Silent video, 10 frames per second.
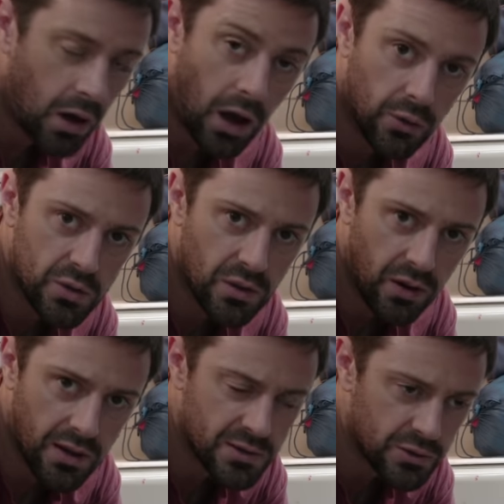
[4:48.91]
I'd also
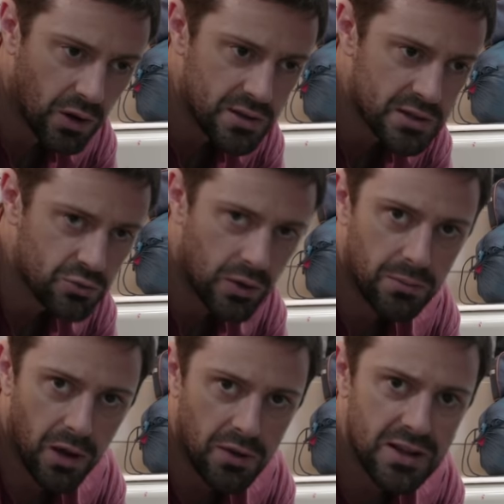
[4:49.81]
like to try and
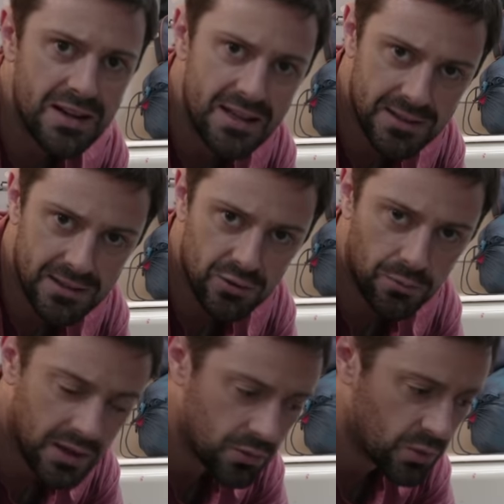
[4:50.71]
streamline the lid a little
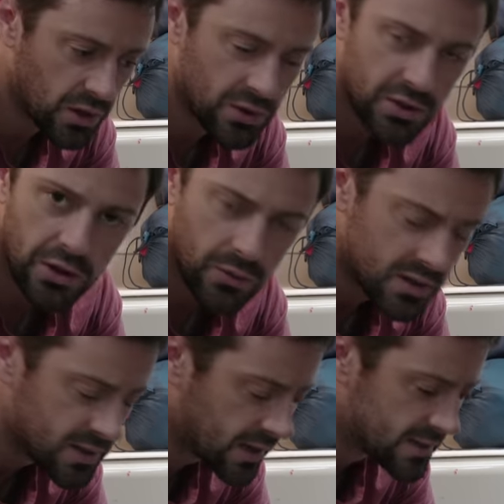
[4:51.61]
bit, which I'll show you in
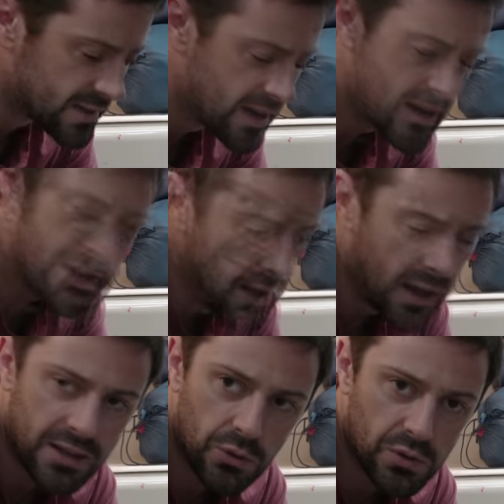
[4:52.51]
a second.
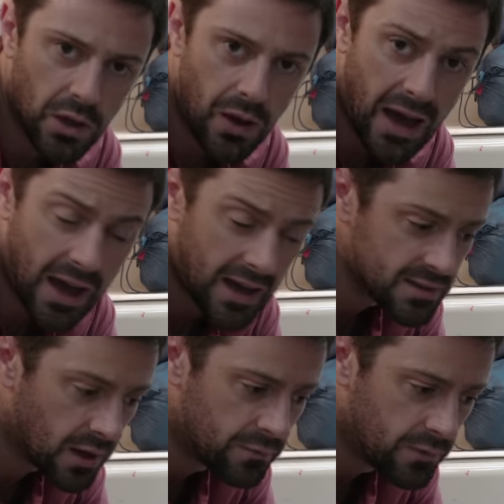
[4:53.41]
It also
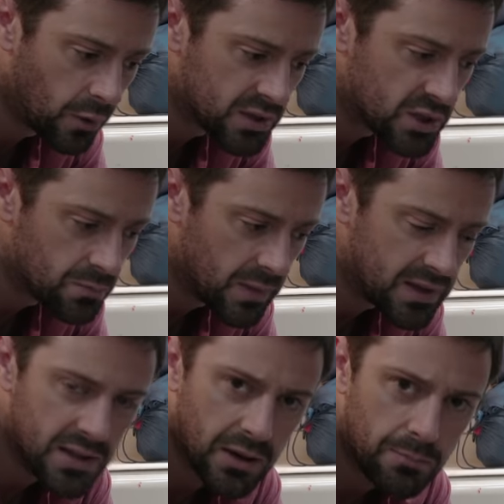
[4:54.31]
has a voltage
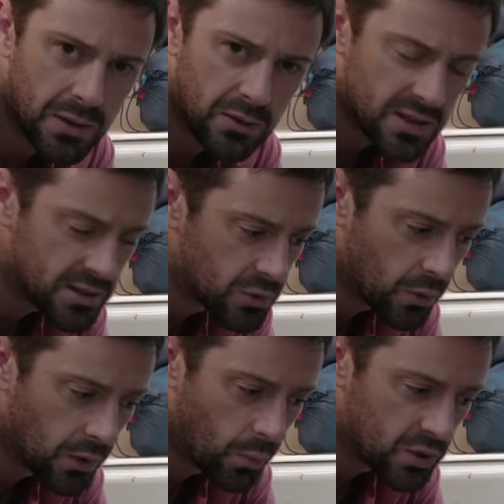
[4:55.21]
meter built
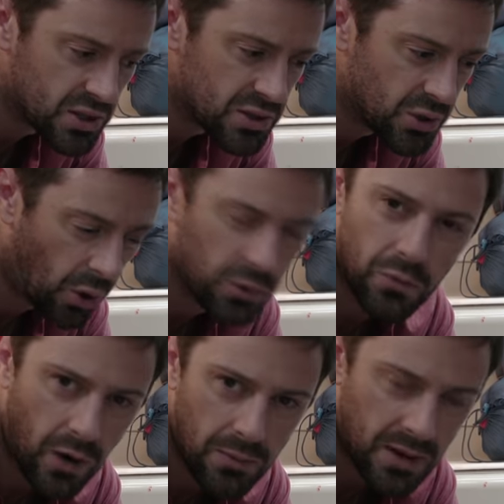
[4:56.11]
into it, which is not
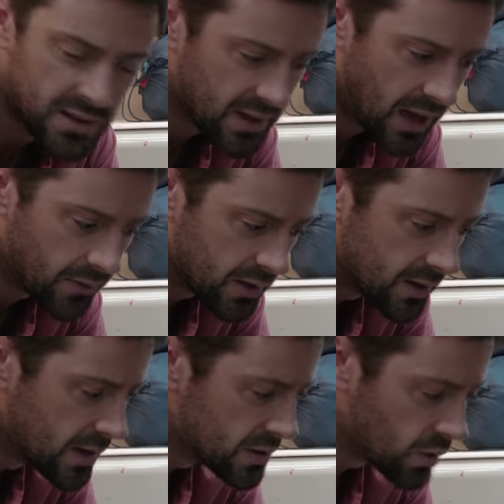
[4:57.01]
the right place to have it.
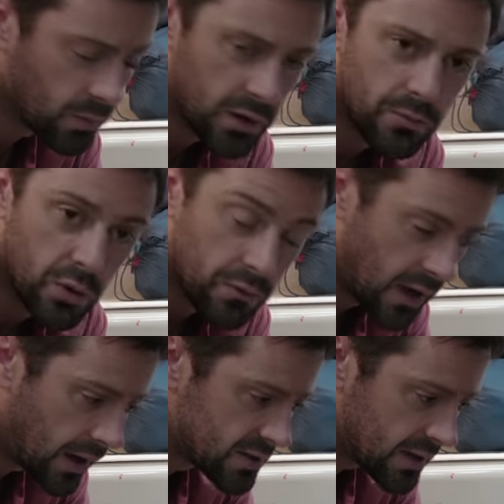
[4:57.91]
So I'm going to move
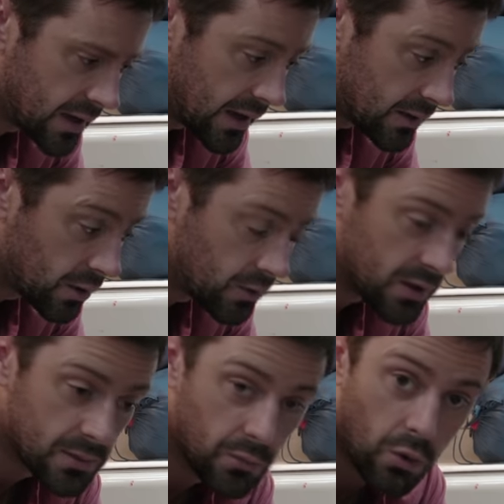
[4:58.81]
that,
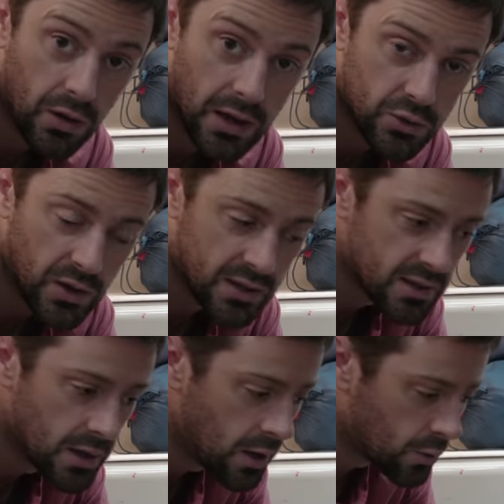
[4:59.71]
including some more
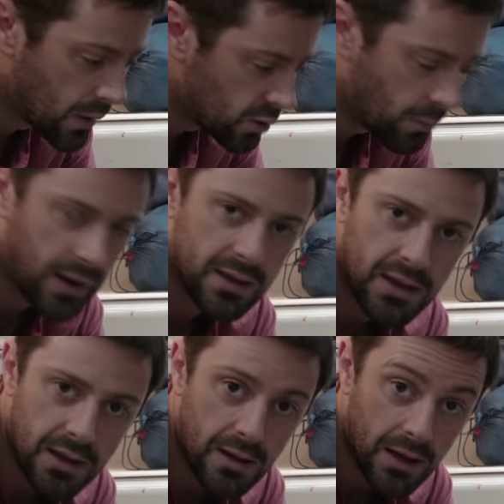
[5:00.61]
electrics, around the back
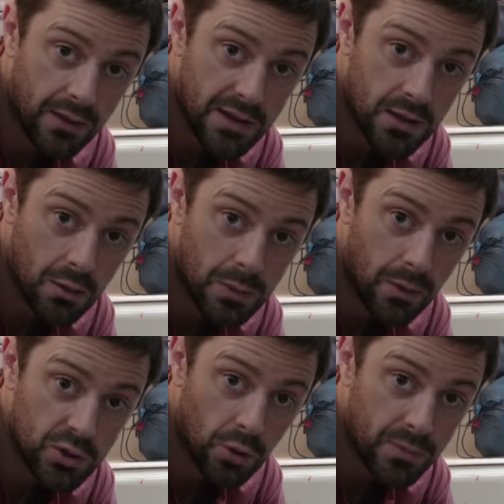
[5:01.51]
here. And that's going to be
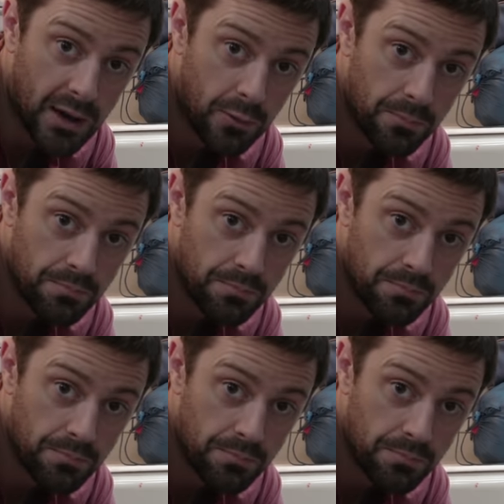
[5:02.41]
my job now.